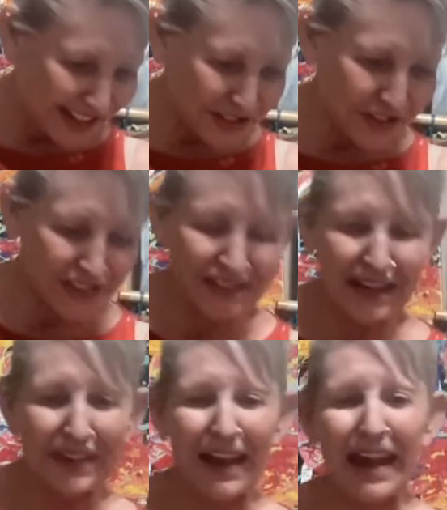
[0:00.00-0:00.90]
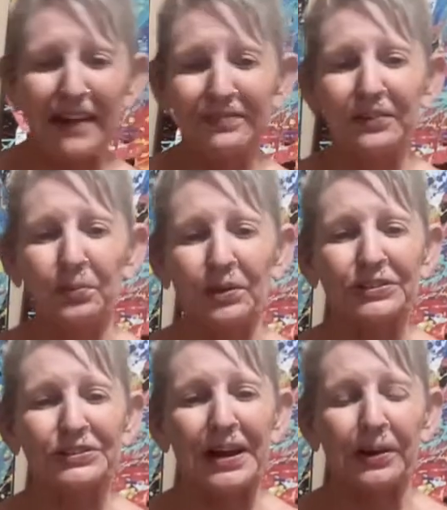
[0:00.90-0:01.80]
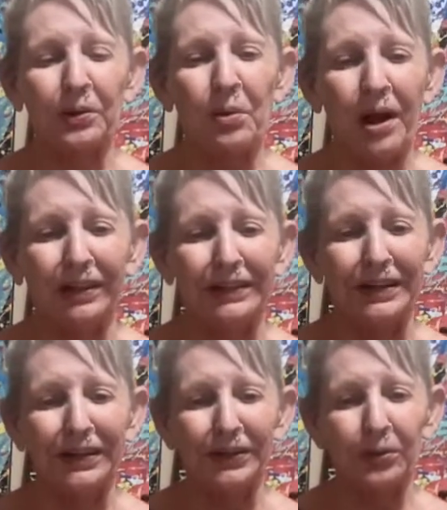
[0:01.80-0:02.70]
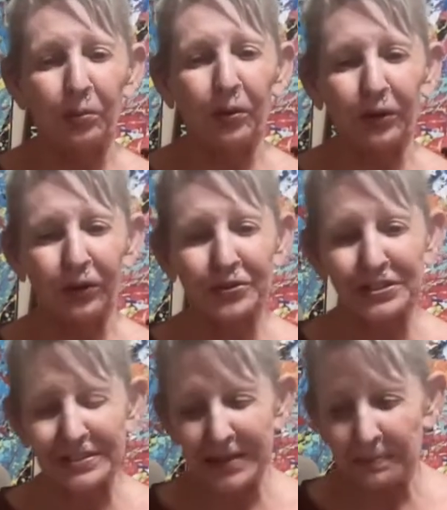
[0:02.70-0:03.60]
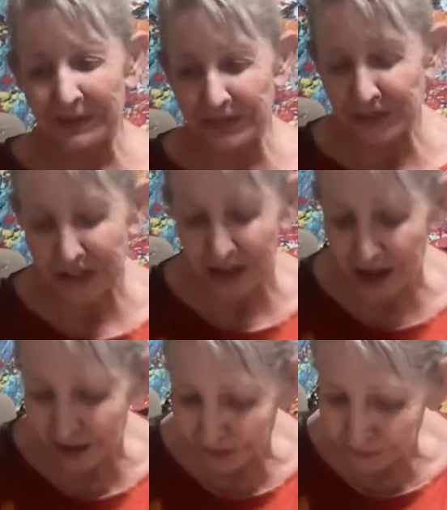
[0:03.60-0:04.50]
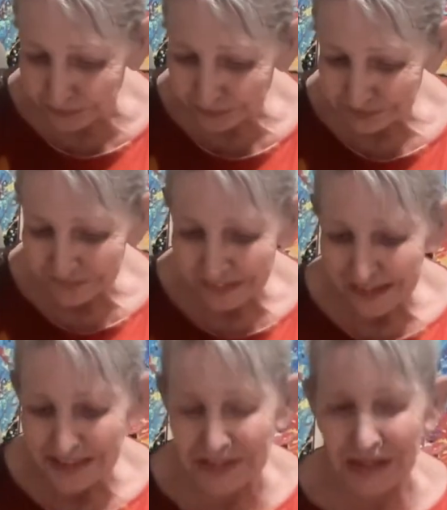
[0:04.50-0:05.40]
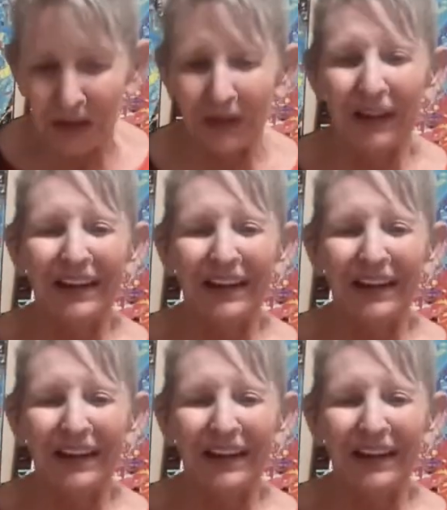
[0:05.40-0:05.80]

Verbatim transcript: and she said they have the worst air quality in the world. She's up in Chicago. So